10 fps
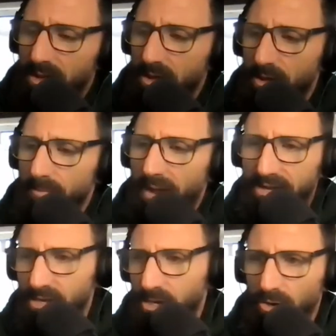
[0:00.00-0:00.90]

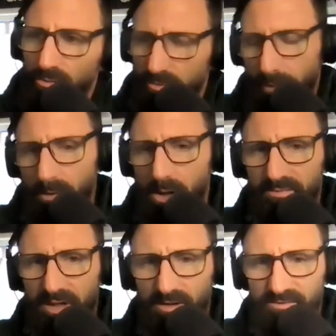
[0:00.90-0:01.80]
I could go to my
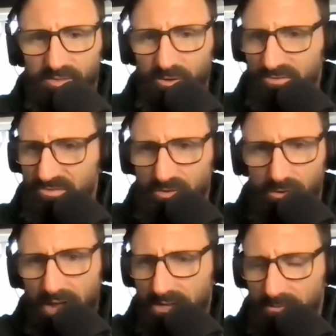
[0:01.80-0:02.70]
mom's house and
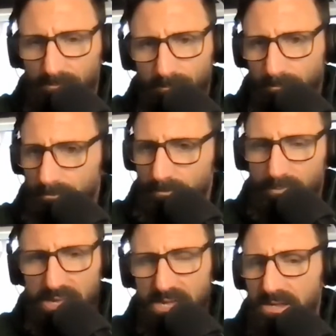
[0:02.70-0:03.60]
I could
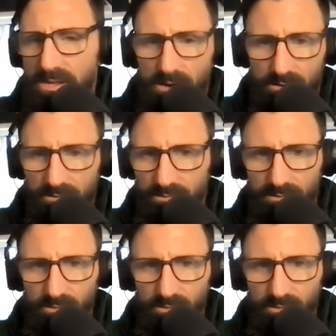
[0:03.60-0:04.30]
pick a year.